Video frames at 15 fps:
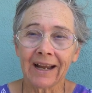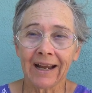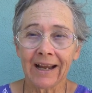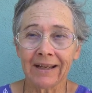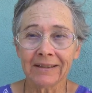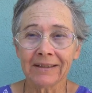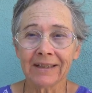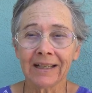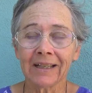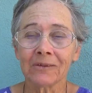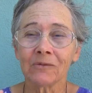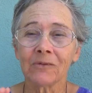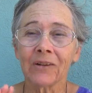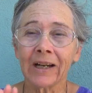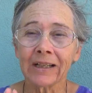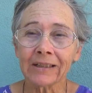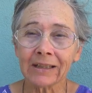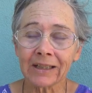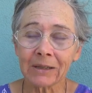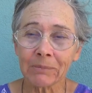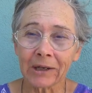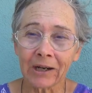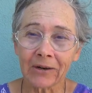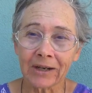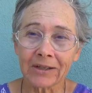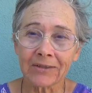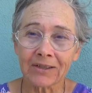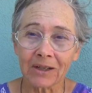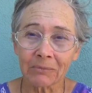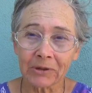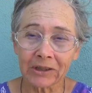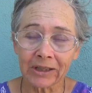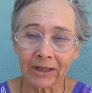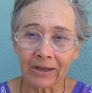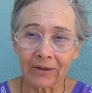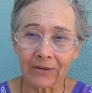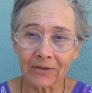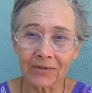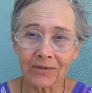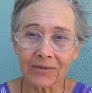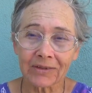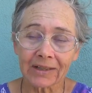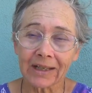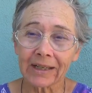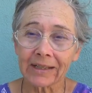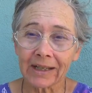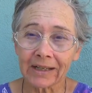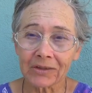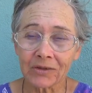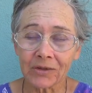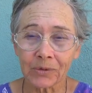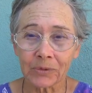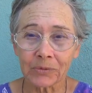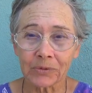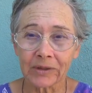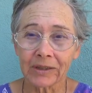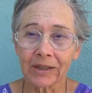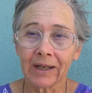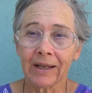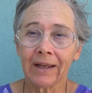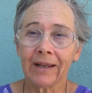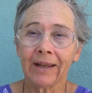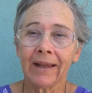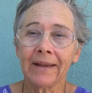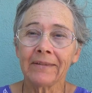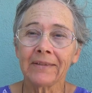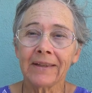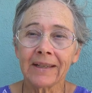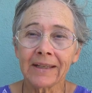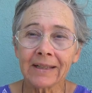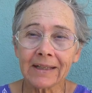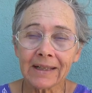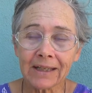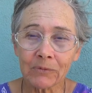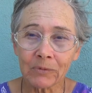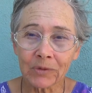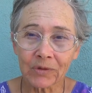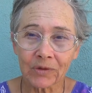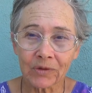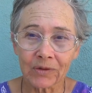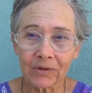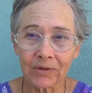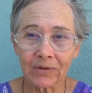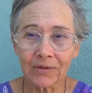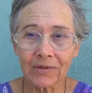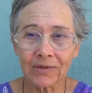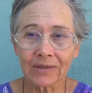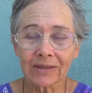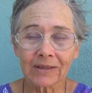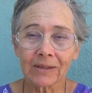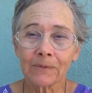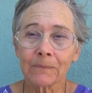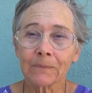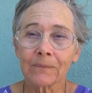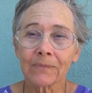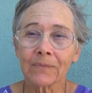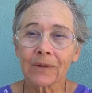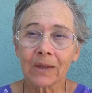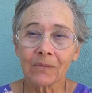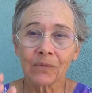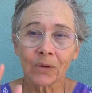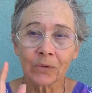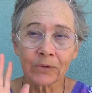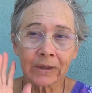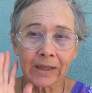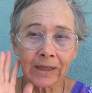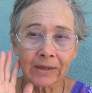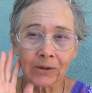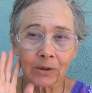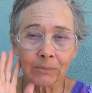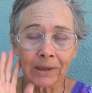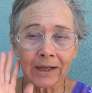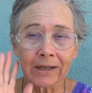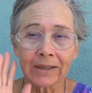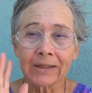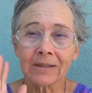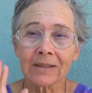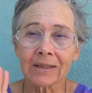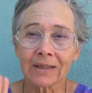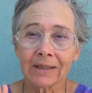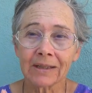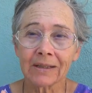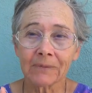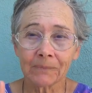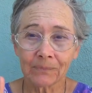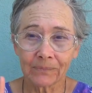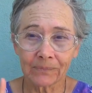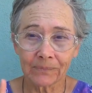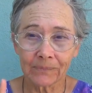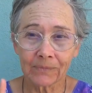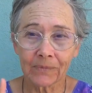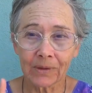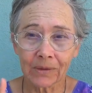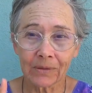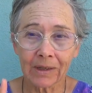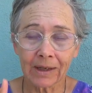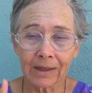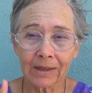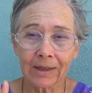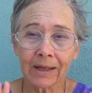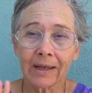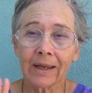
And then finally married someone else and had children, and then he returns, if only in her mind, okay?